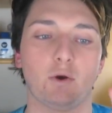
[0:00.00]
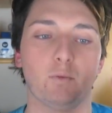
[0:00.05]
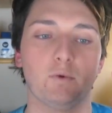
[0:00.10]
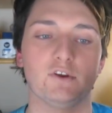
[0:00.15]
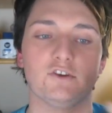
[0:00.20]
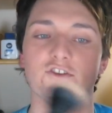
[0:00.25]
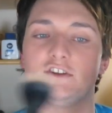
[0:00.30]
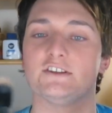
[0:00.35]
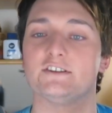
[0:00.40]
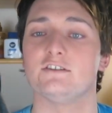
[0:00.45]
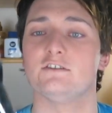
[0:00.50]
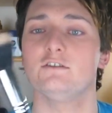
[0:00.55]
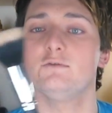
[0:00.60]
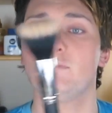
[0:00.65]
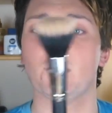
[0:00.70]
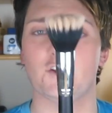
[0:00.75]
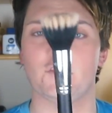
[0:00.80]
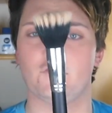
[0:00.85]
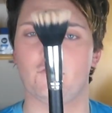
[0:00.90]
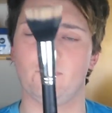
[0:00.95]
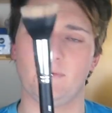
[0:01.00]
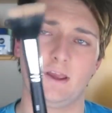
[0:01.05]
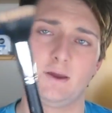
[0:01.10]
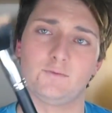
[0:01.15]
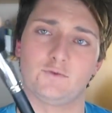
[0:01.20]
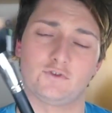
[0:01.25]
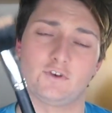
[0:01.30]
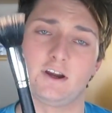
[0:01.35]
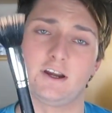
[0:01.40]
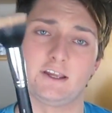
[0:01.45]
which is a new brush for me
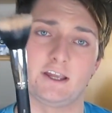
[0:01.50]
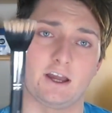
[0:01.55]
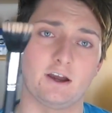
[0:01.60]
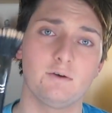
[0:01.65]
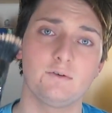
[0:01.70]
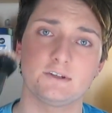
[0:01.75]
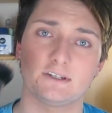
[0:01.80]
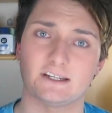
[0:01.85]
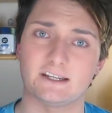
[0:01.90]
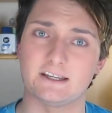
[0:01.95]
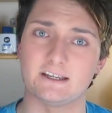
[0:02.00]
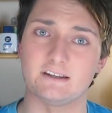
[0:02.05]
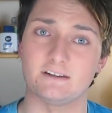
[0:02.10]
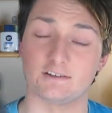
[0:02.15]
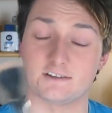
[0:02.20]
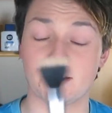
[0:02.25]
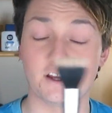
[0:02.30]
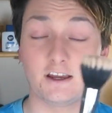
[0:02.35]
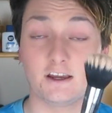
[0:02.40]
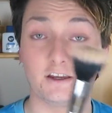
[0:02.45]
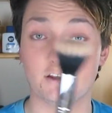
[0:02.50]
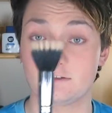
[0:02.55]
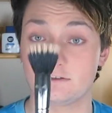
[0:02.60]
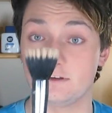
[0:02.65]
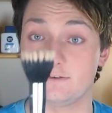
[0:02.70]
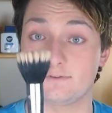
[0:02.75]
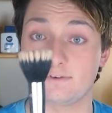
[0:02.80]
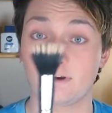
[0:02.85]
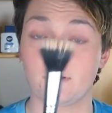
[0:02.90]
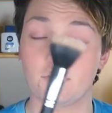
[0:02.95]
I'm trying out, and
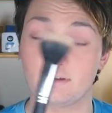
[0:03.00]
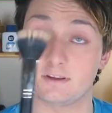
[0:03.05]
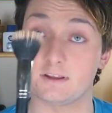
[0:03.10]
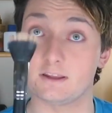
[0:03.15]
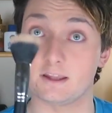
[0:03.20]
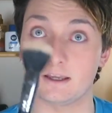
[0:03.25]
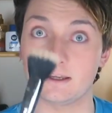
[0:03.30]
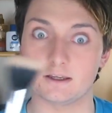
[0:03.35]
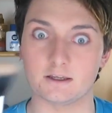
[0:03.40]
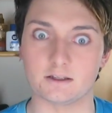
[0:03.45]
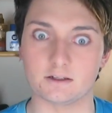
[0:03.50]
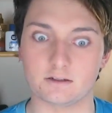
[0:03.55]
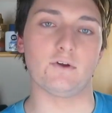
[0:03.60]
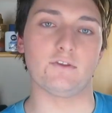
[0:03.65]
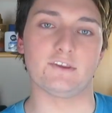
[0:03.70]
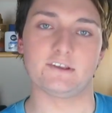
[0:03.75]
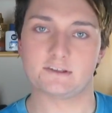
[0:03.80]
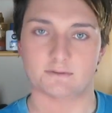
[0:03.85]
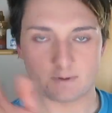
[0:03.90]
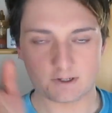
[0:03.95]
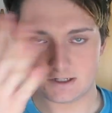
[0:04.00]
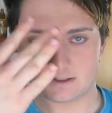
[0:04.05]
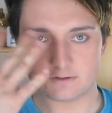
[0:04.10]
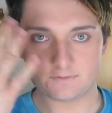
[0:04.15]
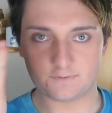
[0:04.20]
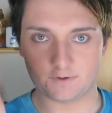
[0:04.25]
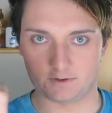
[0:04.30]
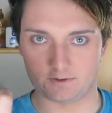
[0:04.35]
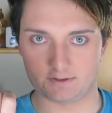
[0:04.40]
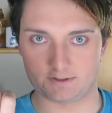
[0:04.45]
so far I really like it. This is what I do
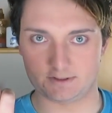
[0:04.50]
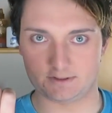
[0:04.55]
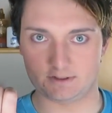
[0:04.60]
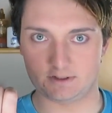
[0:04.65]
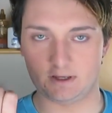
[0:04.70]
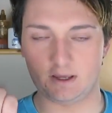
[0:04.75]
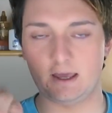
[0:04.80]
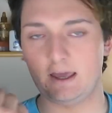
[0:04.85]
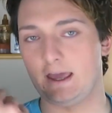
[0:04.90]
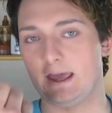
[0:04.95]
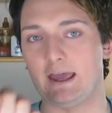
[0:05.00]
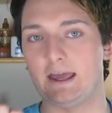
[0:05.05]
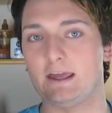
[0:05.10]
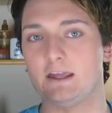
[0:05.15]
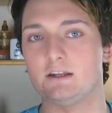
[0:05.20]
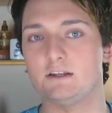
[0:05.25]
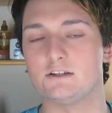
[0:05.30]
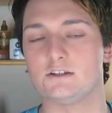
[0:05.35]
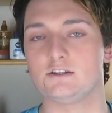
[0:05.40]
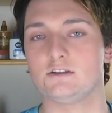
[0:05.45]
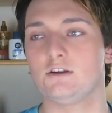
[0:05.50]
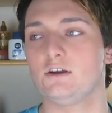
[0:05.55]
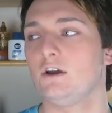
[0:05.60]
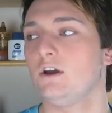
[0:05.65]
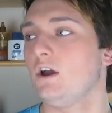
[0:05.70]
first, and